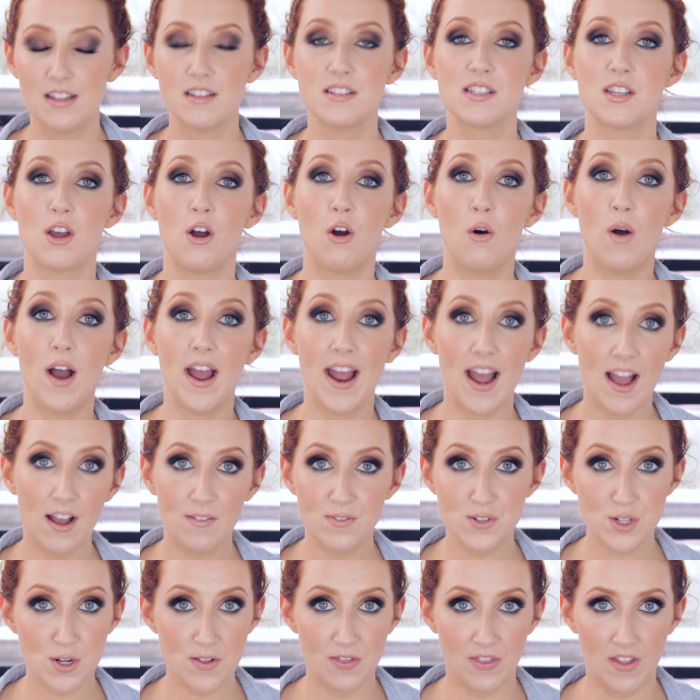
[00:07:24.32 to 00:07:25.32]
So I
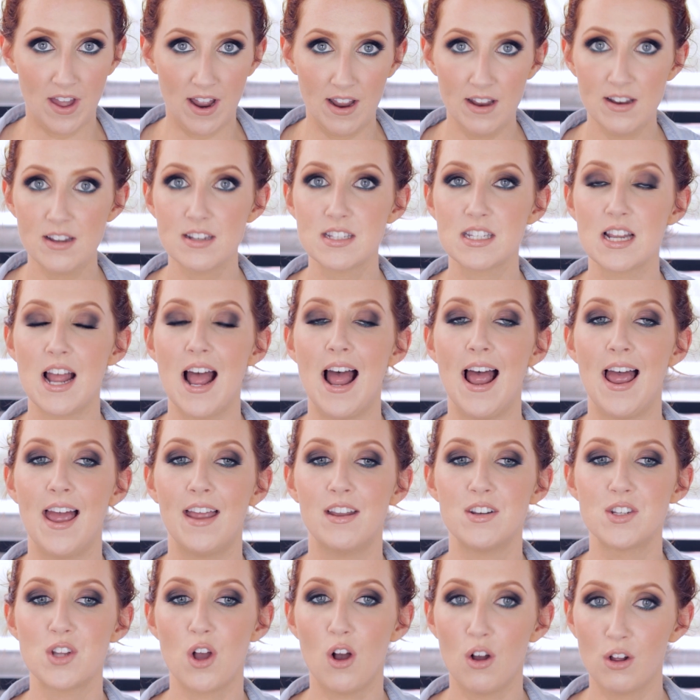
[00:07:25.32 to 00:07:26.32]
have done that.
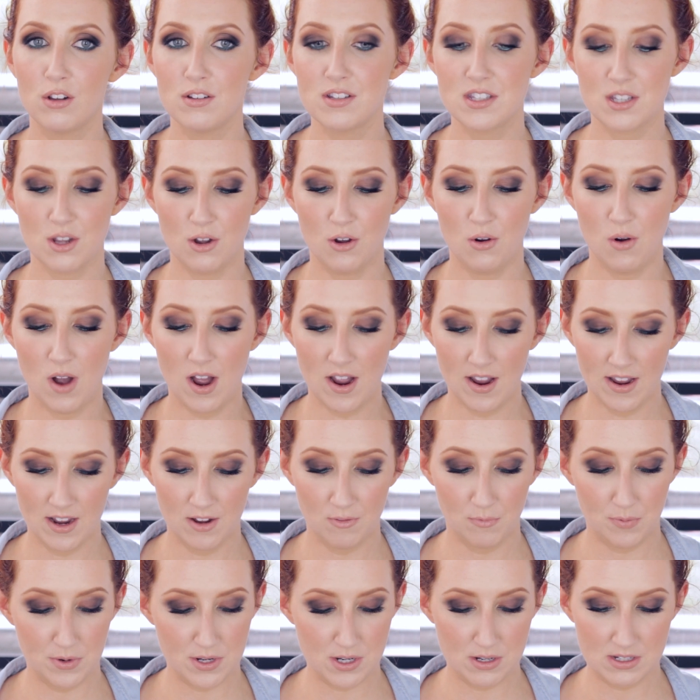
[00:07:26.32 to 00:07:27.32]
And also I
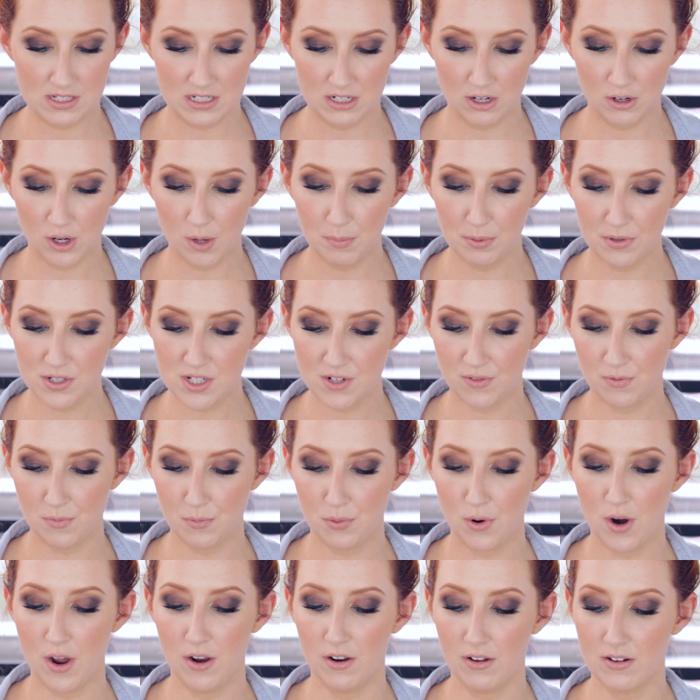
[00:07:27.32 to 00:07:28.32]
have been using a couple of
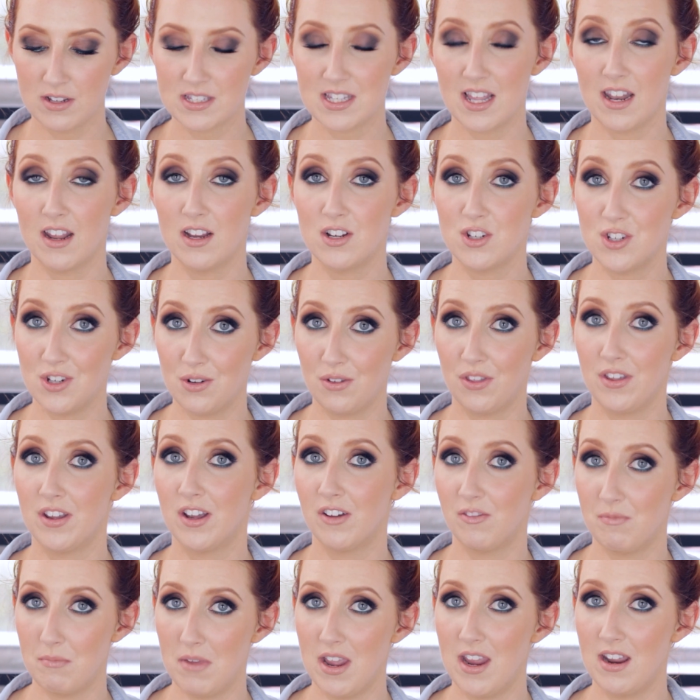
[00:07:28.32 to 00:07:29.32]
different products that I do think
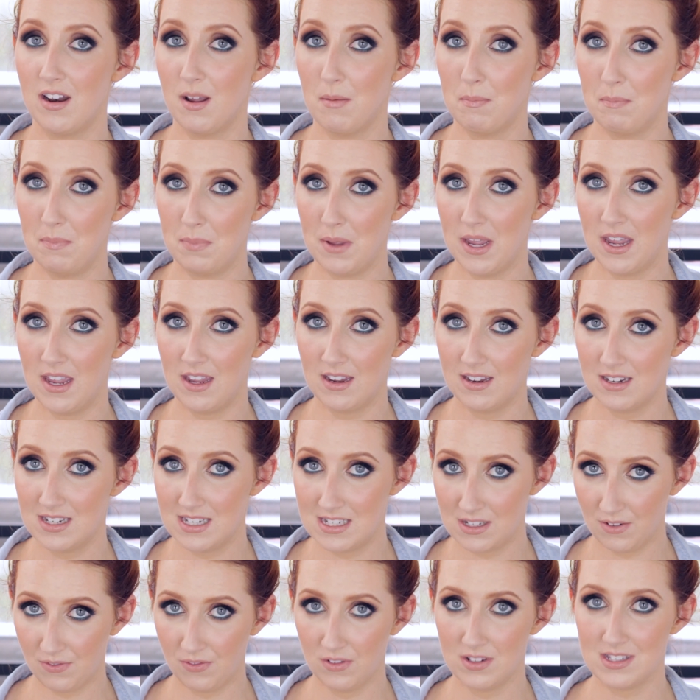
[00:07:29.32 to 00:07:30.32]
have made a big
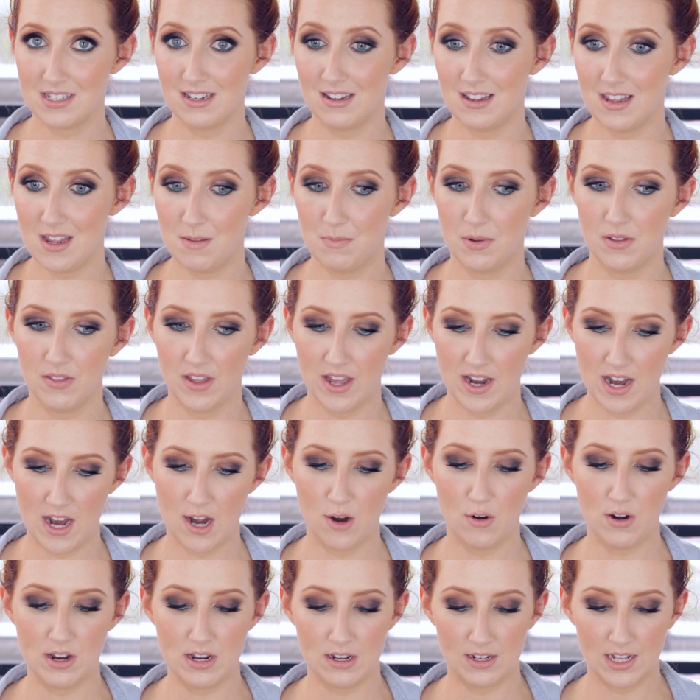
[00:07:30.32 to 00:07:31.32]
difference in keeping that
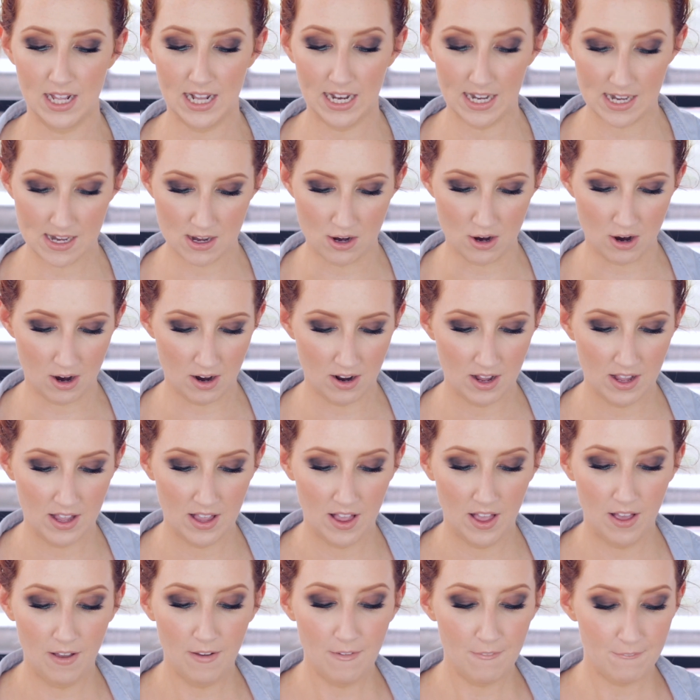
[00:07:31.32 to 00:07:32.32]
area clear.
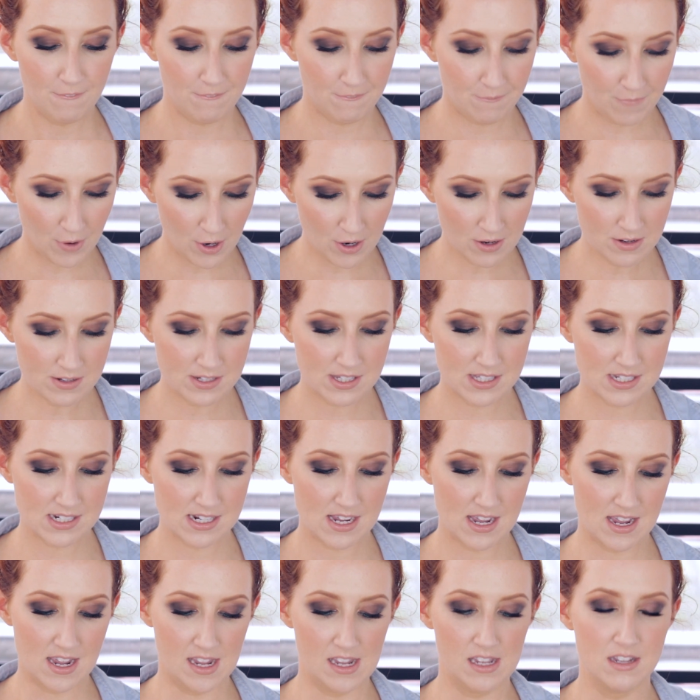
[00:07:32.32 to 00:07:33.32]
First
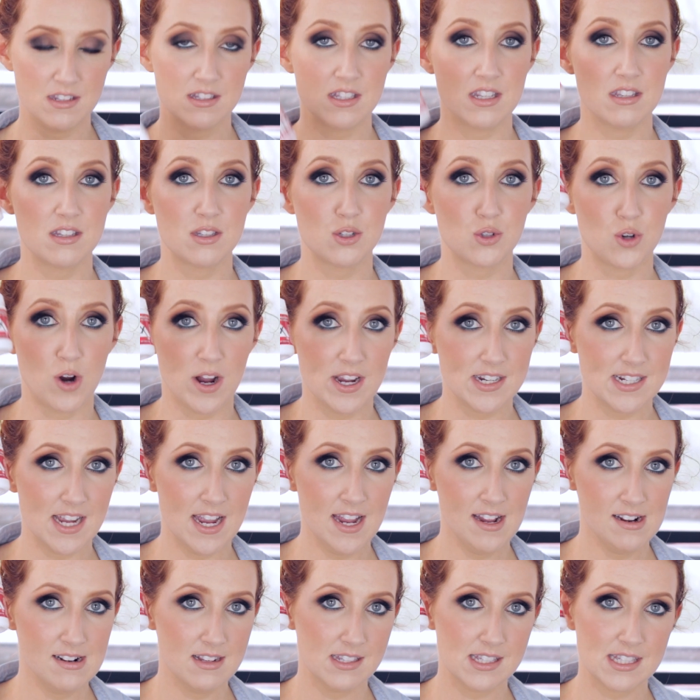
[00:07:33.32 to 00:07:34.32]
is
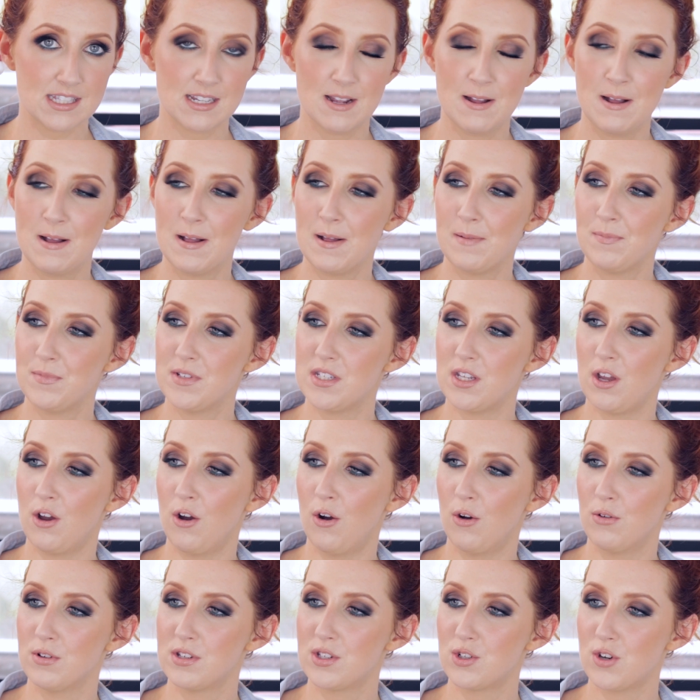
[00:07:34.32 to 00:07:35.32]
Stridex.
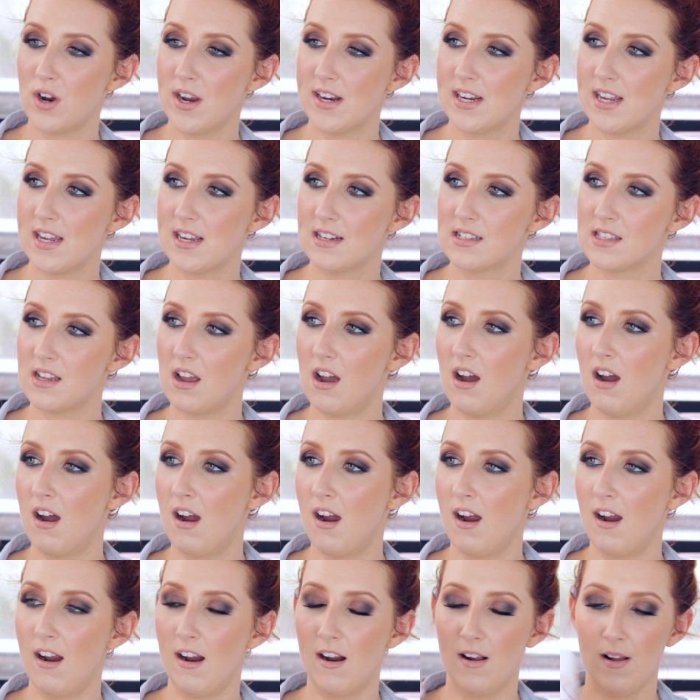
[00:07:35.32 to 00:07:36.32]
So Stridex
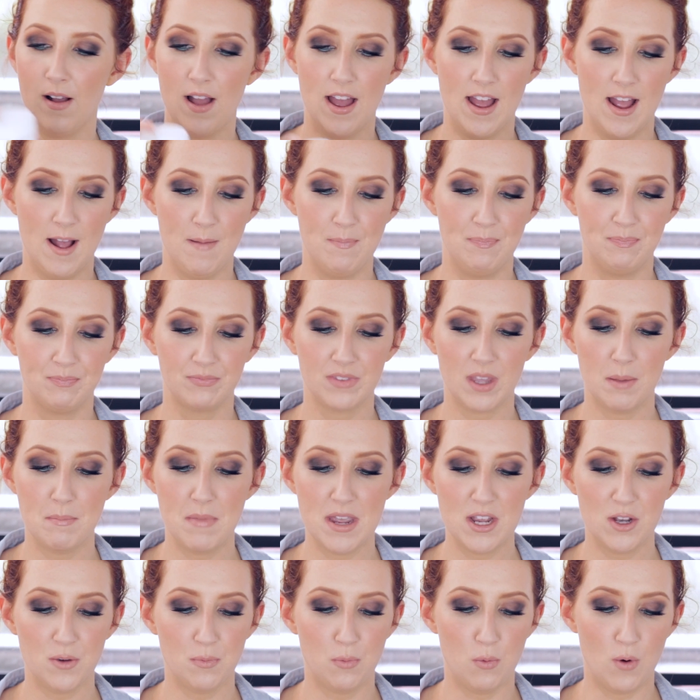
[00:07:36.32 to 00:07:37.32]
are
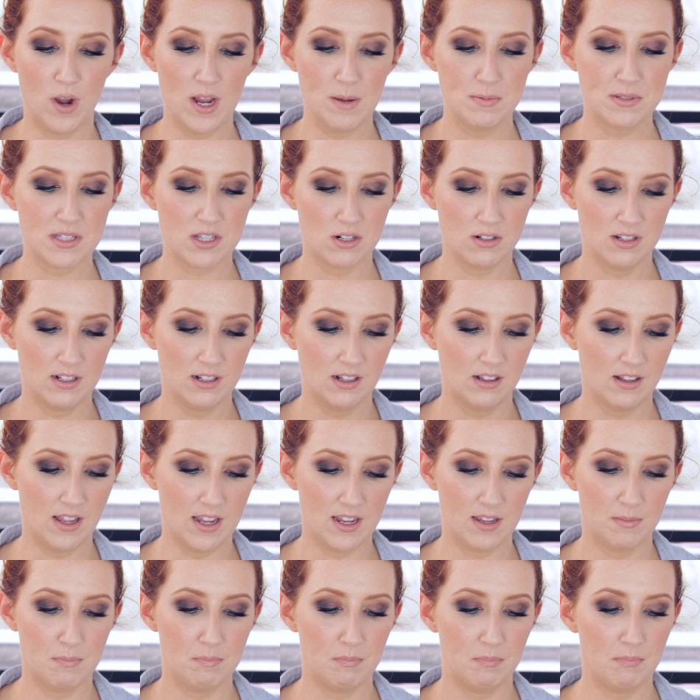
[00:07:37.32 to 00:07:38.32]
makeup wipes. They're little
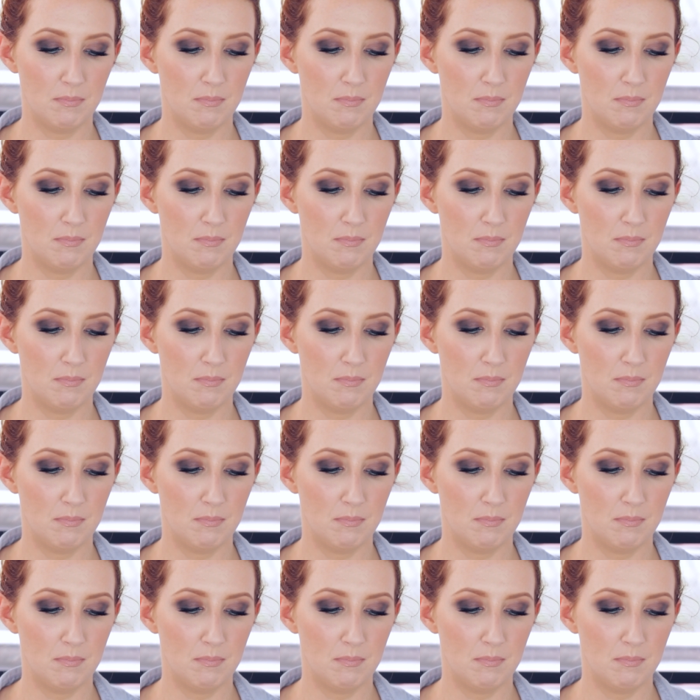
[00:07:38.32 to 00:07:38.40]
like,